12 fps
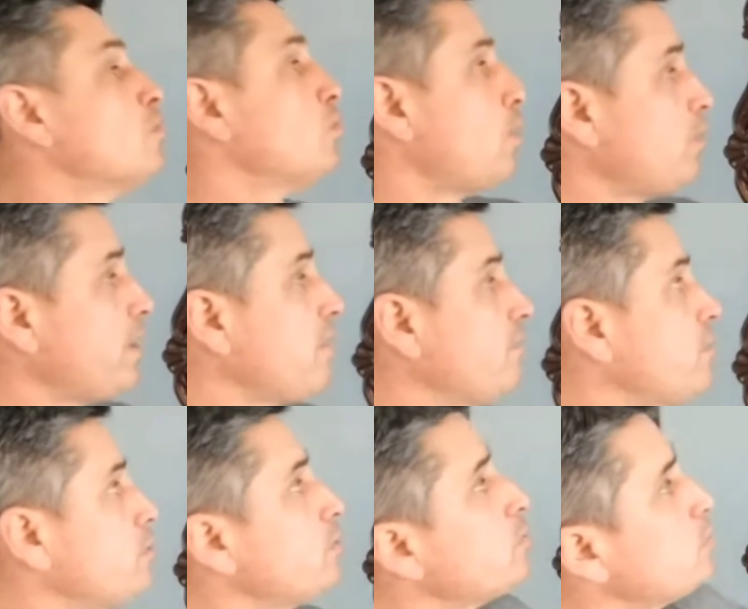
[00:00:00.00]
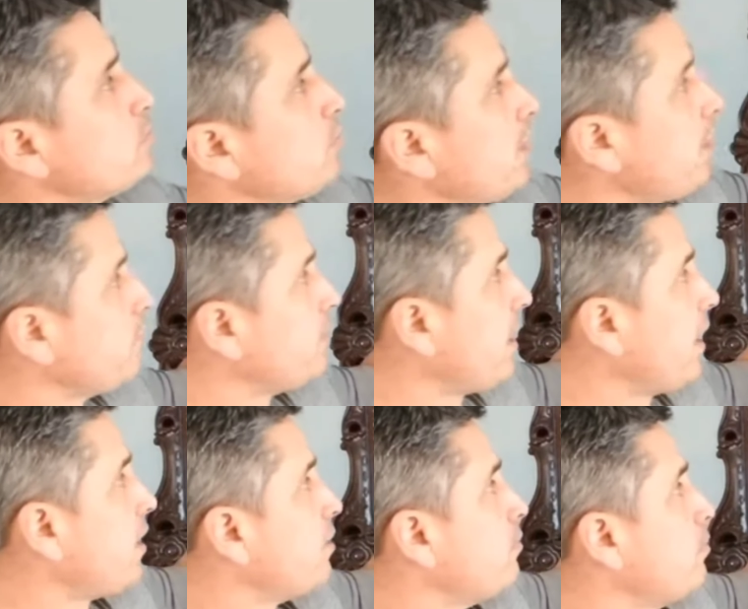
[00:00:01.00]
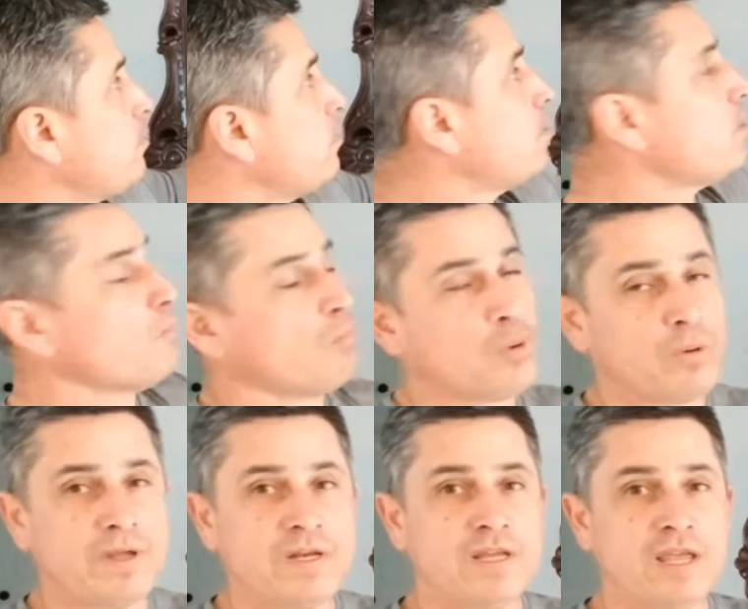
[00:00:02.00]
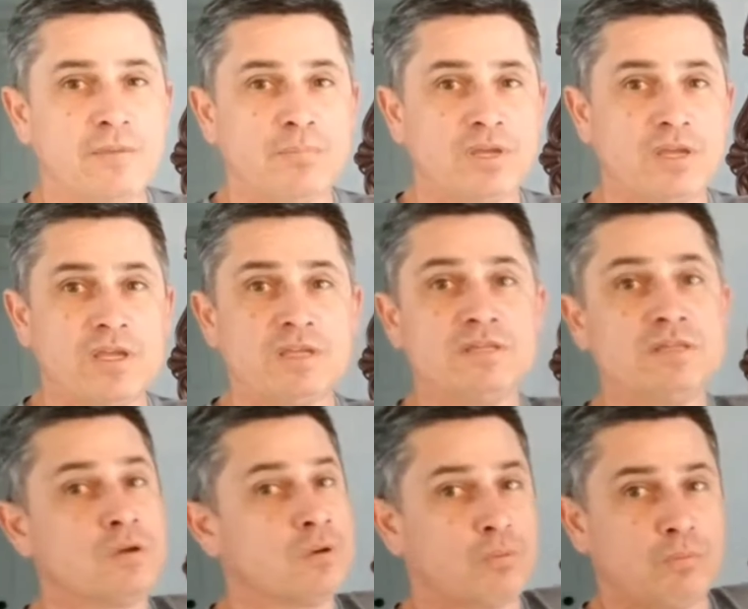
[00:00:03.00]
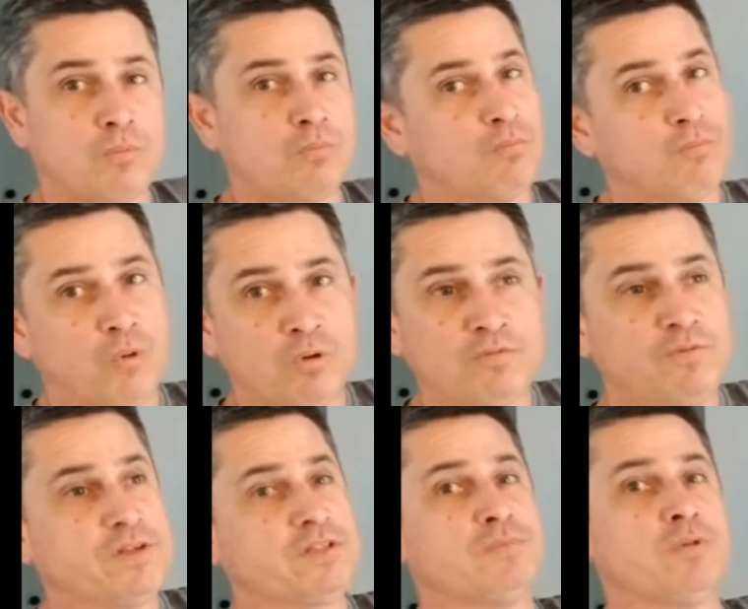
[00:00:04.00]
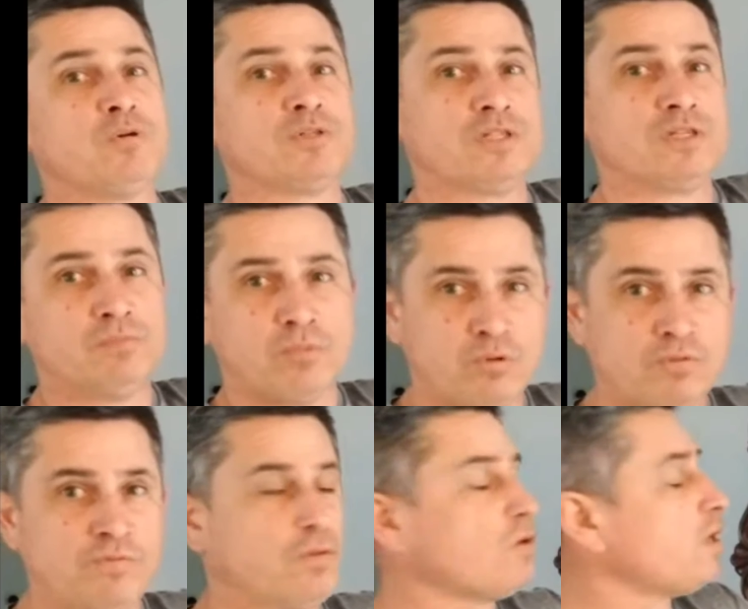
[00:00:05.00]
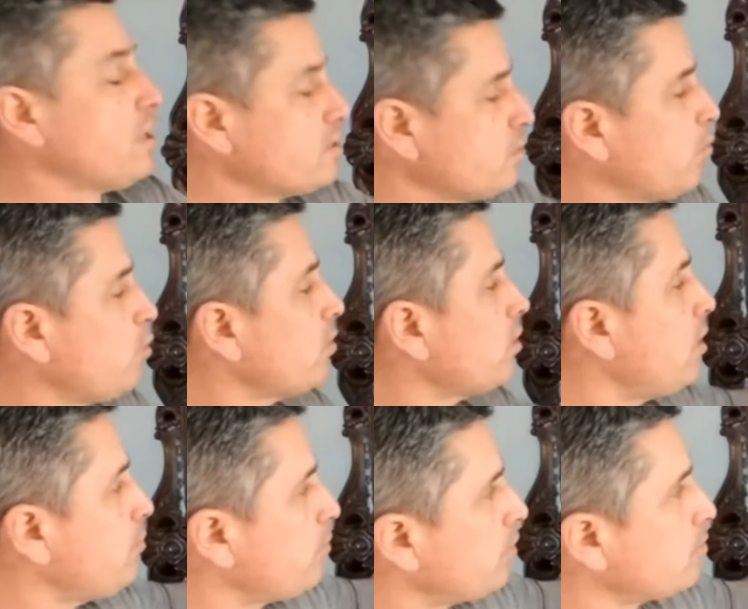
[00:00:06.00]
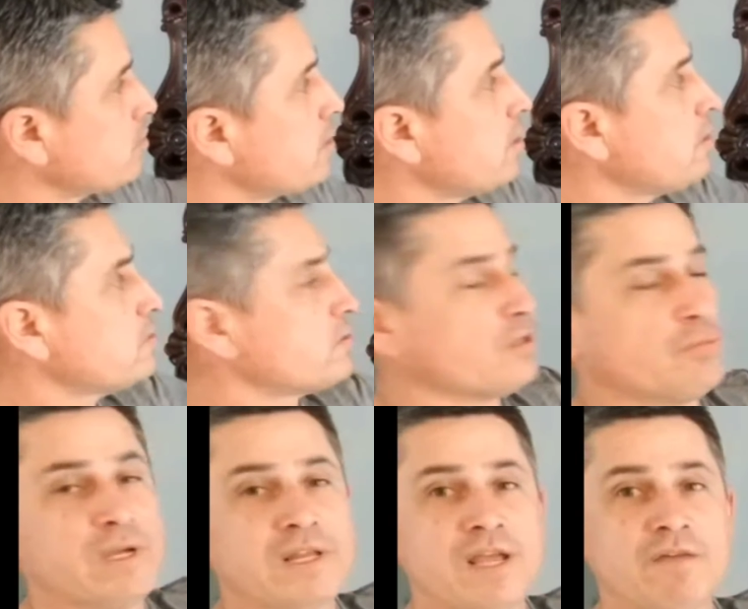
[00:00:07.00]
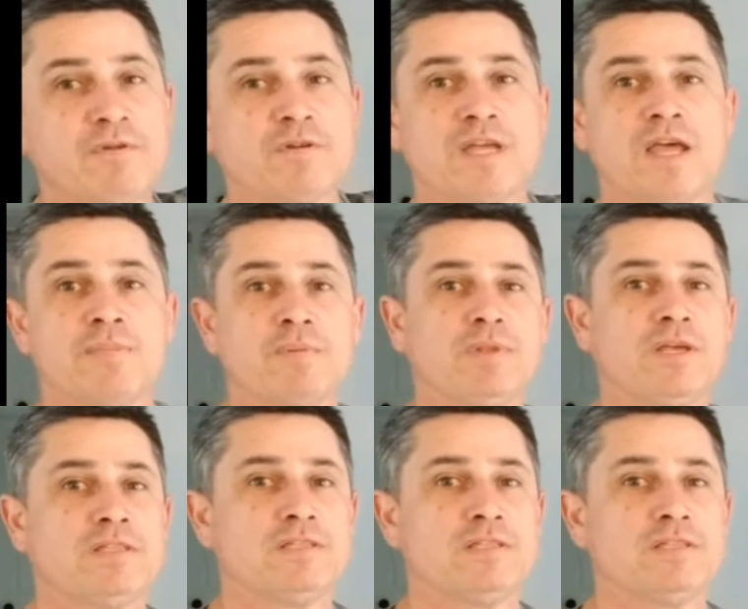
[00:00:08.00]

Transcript: So what we have to do is we have to add more NKPs, more fish emulsion, more fertilizer, more compost, so that we can have those happy